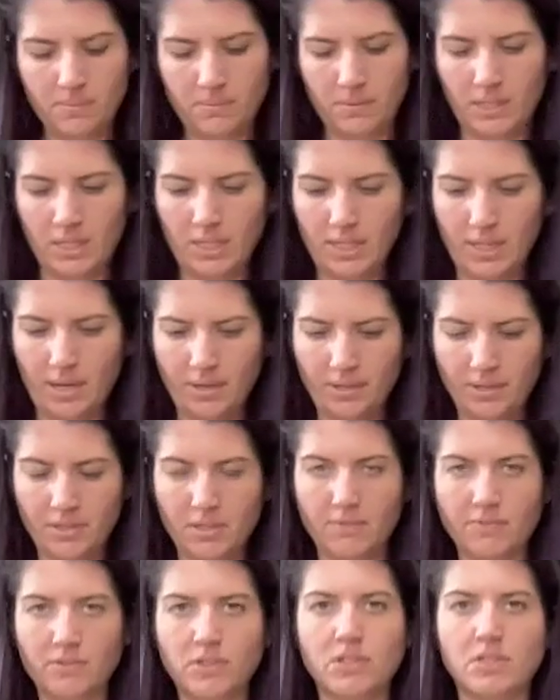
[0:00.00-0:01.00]
And allow
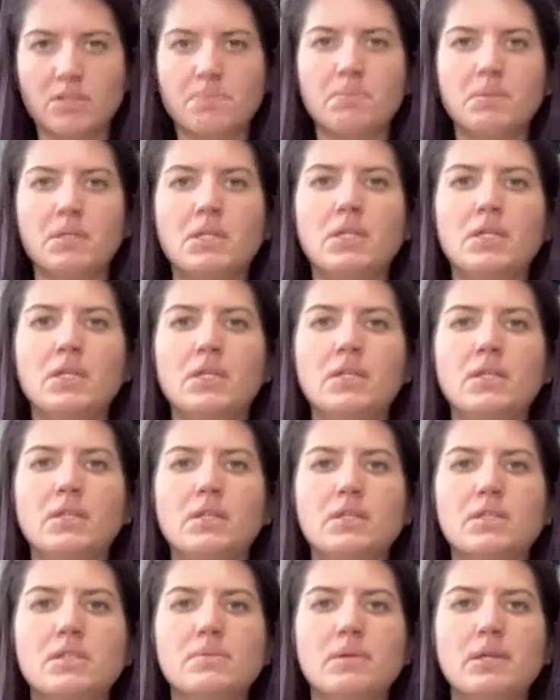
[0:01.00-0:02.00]
yourself to just be
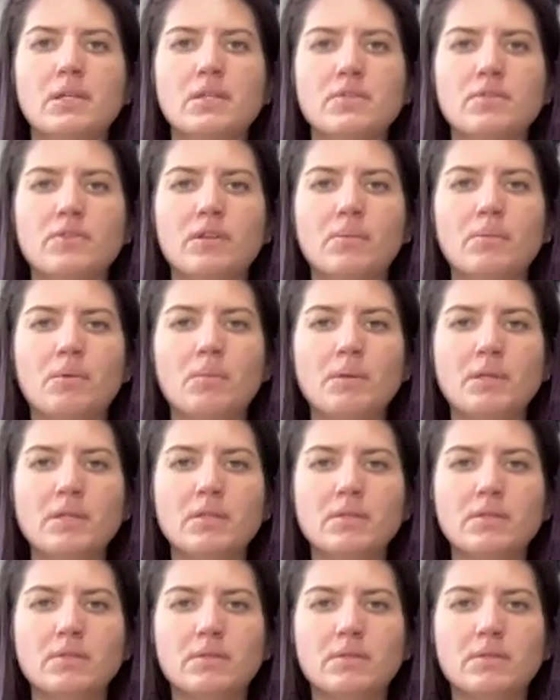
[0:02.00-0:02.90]
in this space for a moment.